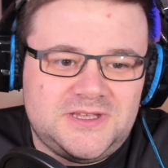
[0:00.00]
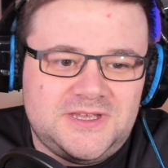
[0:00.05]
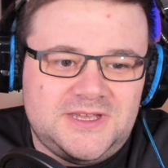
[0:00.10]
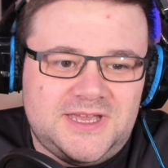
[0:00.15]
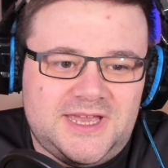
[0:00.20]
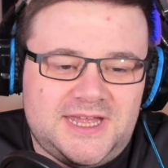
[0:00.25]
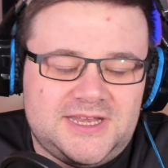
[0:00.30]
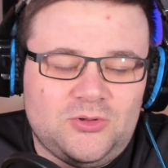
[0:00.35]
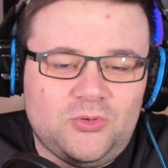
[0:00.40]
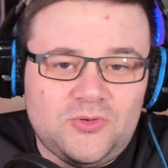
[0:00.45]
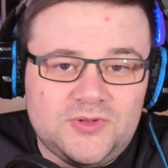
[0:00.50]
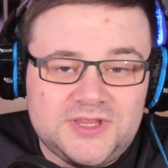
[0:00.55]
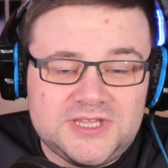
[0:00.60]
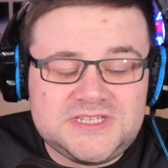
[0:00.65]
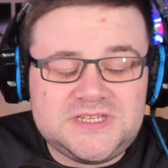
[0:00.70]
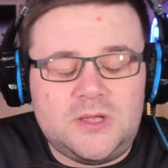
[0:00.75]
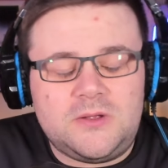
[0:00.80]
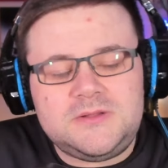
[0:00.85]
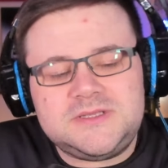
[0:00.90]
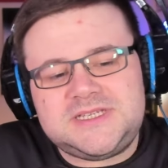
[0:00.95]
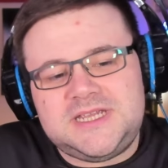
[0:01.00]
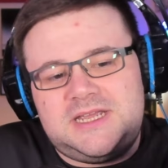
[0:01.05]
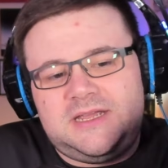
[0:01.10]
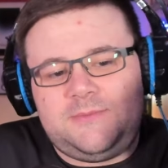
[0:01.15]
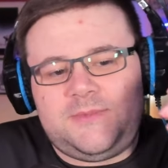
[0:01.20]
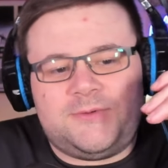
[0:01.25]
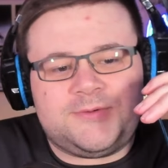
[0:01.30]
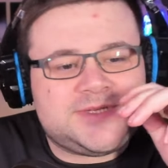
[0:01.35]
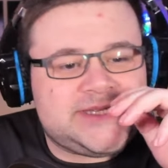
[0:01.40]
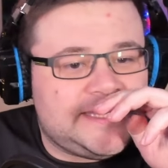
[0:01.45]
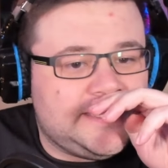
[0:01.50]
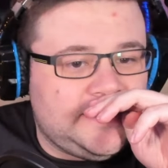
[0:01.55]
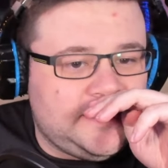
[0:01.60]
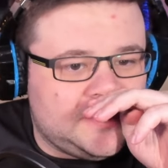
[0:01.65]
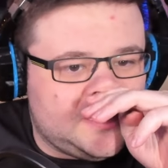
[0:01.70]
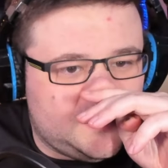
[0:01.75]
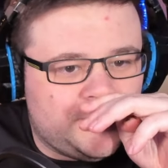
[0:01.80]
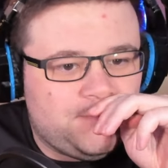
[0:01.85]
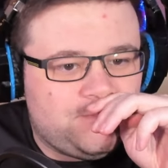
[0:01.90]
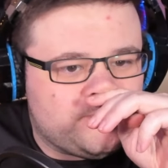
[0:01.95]
And this whole time I was
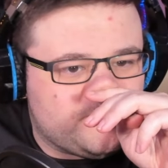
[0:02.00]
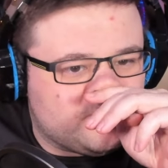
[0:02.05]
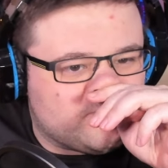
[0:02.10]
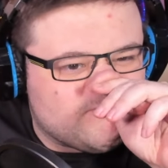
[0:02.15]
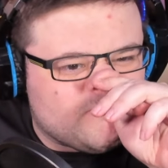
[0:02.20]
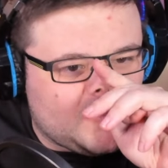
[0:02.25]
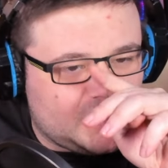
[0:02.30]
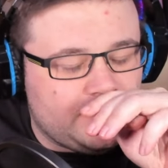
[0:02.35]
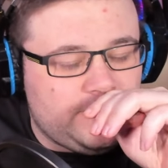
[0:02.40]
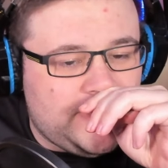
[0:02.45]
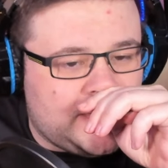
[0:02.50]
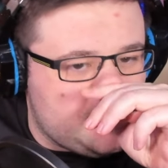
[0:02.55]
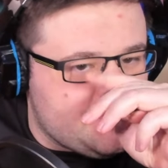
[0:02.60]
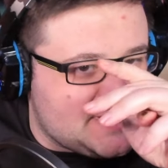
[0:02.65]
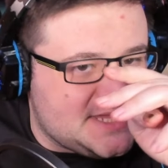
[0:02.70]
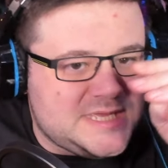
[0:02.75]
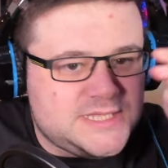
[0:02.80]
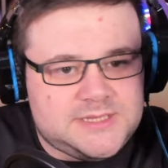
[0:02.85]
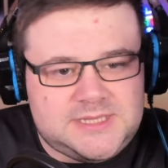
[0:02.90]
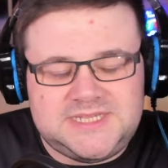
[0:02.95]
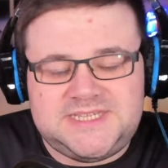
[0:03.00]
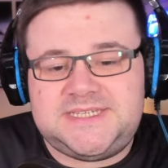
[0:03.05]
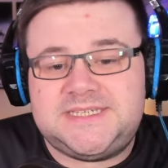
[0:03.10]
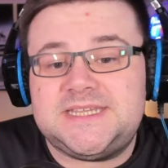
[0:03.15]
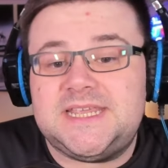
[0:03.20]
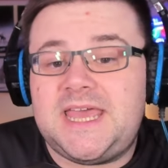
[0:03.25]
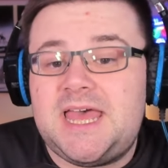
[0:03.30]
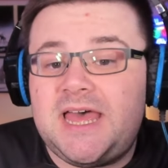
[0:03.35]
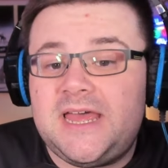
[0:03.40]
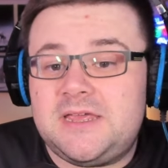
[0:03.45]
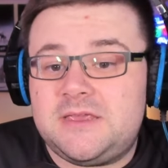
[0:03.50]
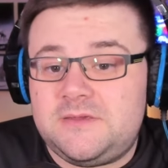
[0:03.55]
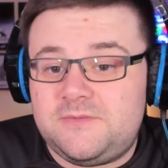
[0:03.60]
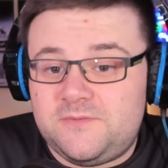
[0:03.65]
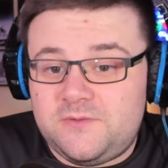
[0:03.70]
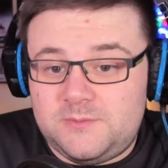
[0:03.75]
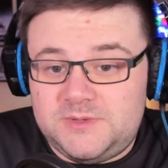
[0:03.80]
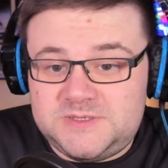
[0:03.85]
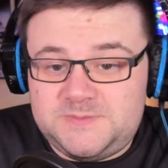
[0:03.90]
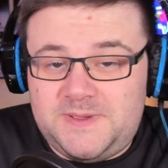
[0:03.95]
thinking, maybe this is a guy
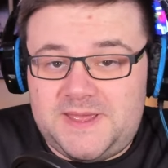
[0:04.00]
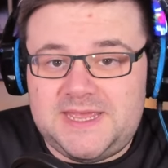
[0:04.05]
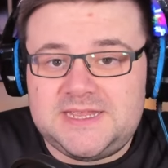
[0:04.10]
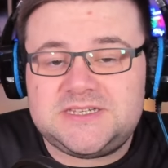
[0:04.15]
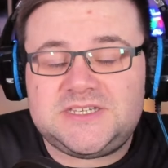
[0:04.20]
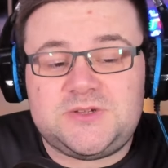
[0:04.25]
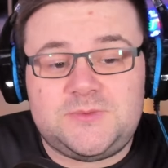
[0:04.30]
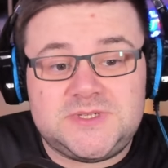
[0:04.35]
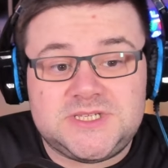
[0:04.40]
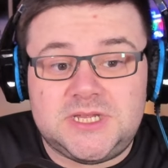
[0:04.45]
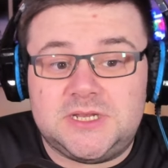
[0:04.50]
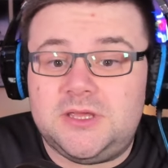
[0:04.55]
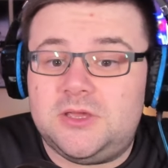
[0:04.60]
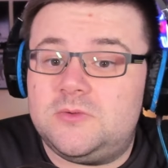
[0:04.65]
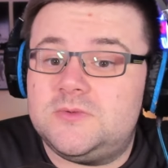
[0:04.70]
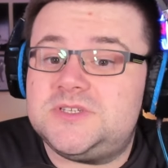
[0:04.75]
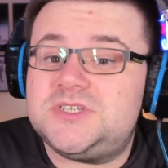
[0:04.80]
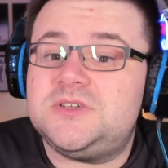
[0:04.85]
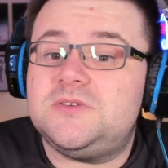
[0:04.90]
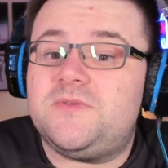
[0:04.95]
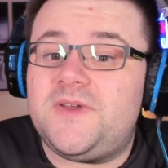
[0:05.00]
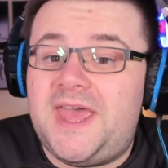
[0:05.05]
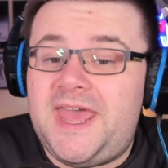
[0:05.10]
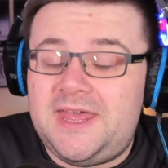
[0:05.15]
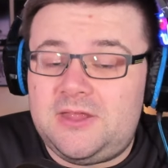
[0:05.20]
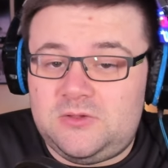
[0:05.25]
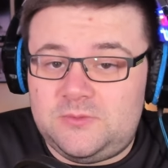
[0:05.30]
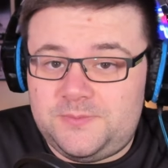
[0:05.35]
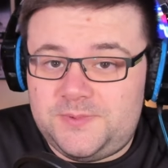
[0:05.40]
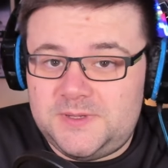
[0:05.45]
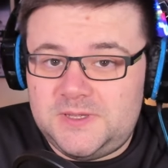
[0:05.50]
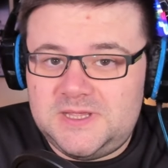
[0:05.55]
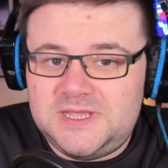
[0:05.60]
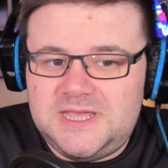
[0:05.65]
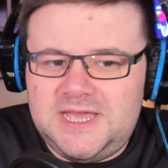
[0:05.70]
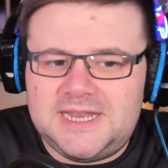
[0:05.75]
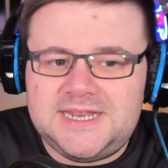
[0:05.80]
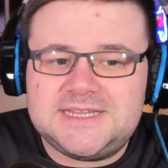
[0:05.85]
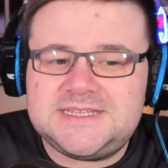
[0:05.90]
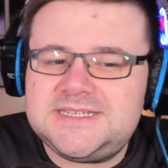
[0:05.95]
from his past who he's going to go to for help.
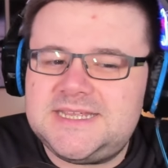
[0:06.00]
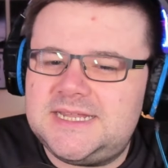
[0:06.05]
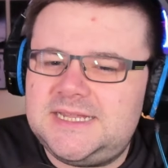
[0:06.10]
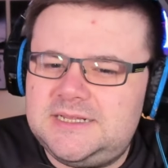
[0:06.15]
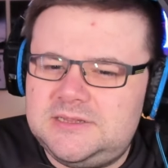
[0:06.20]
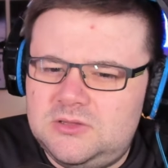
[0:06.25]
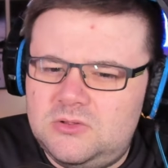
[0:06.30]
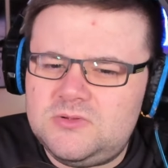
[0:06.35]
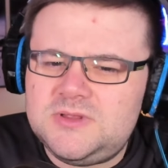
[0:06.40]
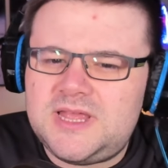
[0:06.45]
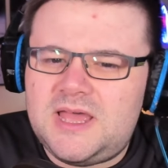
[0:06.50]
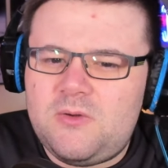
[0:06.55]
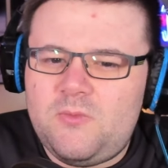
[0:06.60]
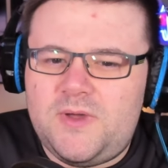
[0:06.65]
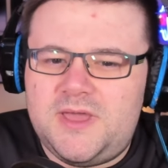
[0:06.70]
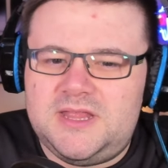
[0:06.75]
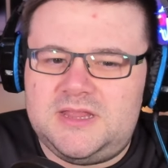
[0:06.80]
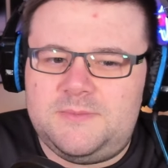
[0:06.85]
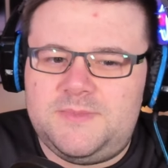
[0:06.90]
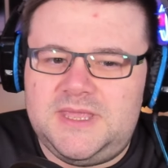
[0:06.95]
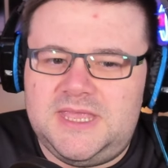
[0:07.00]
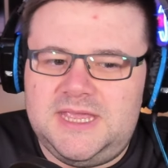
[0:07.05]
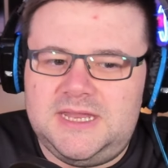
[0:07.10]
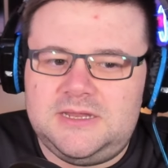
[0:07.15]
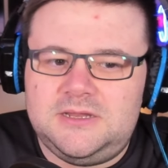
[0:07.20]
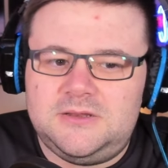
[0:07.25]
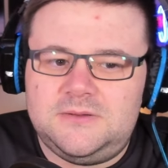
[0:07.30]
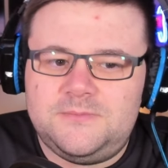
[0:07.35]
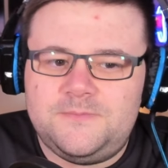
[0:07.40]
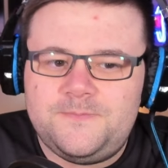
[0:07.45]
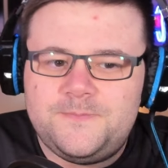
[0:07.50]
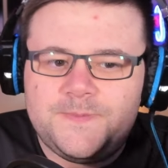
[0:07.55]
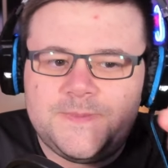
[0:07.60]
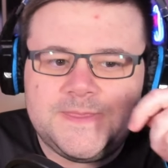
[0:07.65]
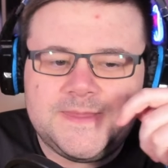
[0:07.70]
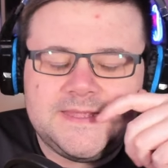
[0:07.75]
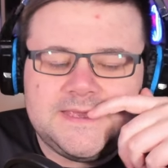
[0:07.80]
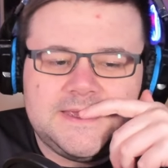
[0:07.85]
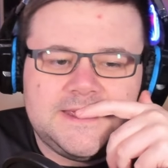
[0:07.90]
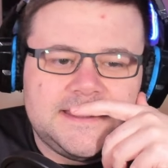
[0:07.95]
And it certainly looked that way at the beginning.
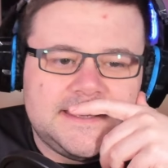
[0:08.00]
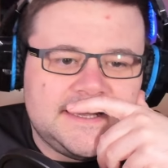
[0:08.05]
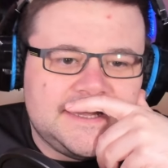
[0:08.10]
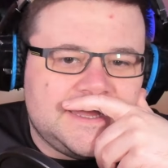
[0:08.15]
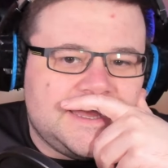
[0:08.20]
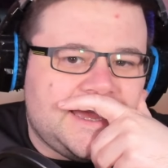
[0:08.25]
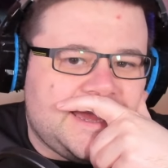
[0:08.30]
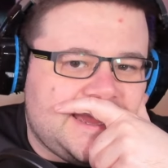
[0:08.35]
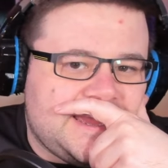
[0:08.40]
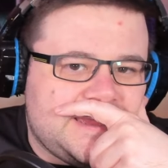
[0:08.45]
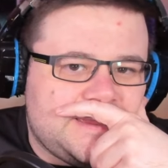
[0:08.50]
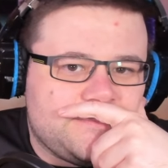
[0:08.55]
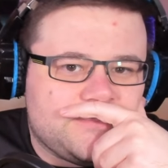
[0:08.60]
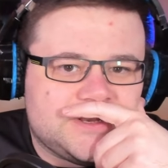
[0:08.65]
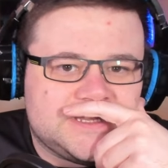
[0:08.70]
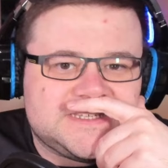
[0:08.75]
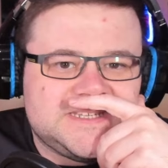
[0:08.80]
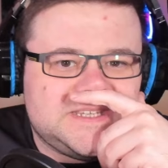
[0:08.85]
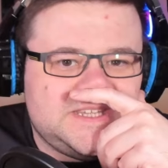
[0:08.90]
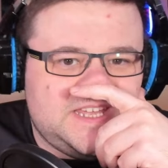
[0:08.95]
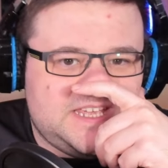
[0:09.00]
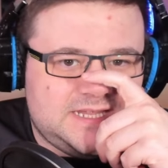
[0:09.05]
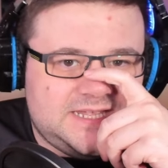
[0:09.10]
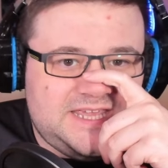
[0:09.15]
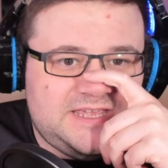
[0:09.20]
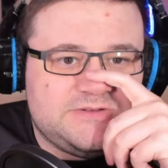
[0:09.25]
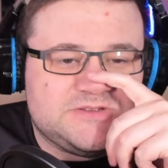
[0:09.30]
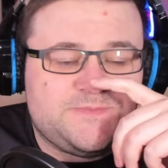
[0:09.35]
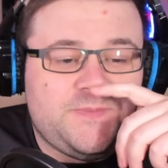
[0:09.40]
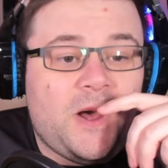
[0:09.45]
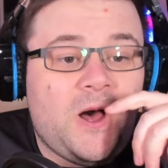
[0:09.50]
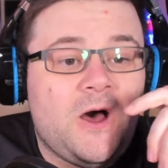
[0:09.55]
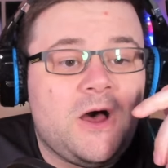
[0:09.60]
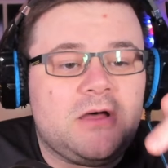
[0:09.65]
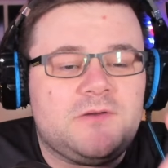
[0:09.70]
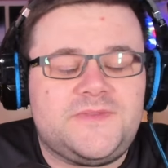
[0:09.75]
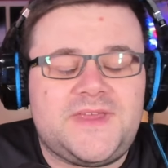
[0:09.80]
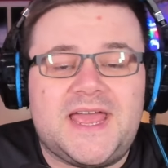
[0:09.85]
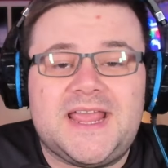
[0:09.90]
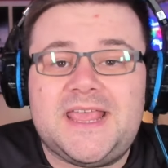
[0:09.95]
But it's clear that he was part
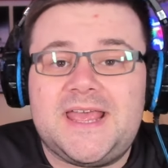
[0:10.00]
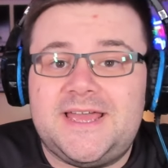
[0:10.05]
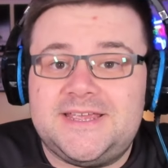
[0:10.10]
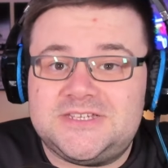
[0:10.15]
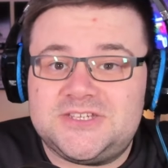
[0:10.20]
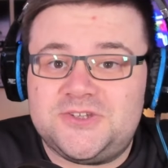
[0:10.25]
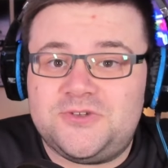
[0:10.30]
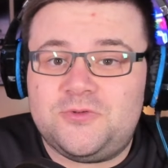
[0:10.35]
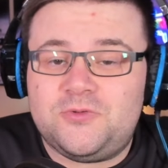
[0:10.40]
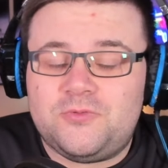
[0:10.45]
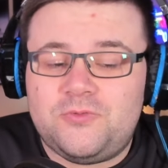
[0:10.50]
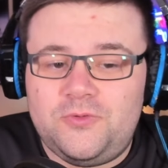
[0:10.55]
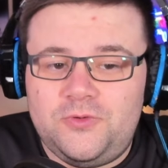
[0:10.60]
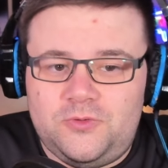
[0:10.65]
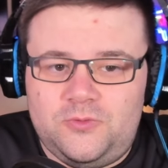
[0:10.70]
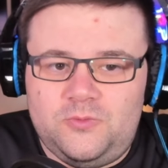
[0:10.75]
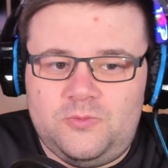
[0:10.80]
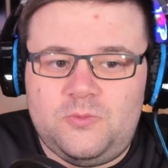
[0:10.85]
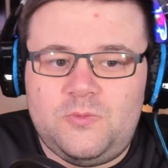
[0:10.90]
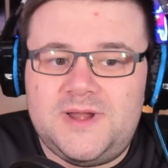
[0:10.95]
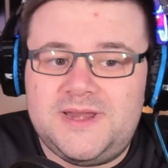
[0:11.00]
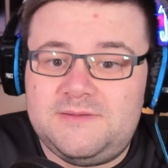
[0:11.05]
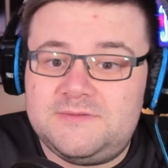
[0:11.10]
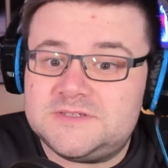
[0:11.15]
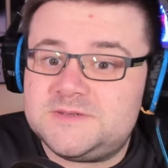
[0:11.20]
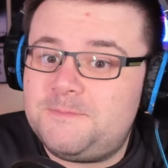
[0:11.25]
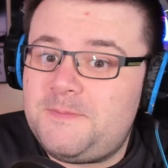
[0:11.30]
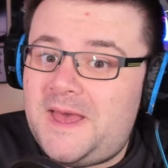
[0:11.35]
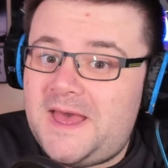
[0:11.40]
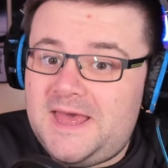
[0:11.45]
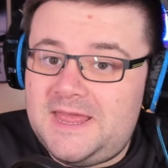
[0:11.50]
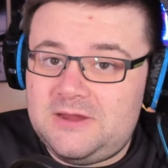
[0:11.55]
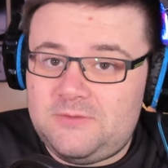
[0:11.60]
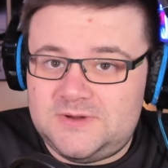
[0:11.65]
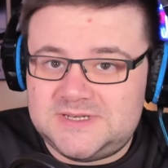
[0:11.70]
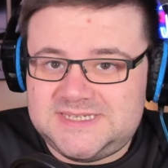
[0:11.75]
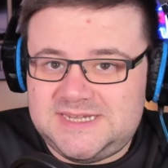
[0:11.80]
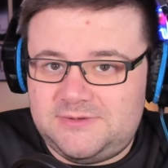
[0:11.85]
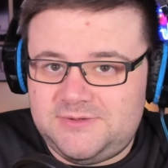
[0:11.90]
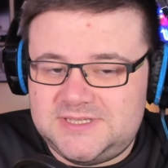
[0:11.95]
of that guy's crew when he was a
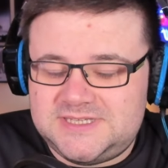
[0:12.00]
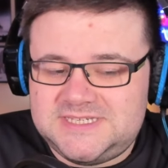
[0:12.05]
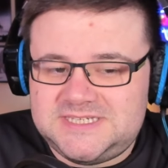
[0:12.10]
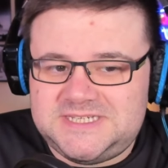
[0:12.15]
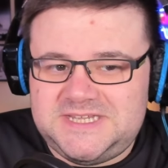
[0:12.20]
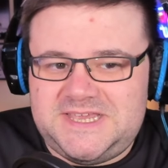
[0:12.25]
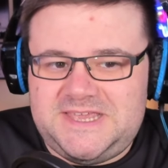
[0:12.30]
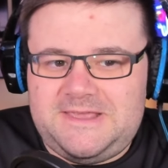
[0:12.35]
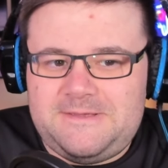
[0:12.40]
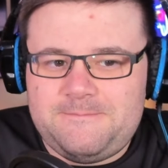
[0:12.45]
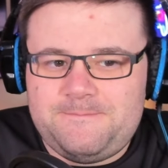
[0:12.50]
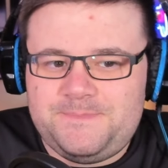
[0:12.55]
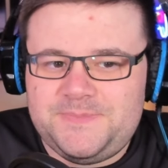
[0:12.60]
pirate out at sea.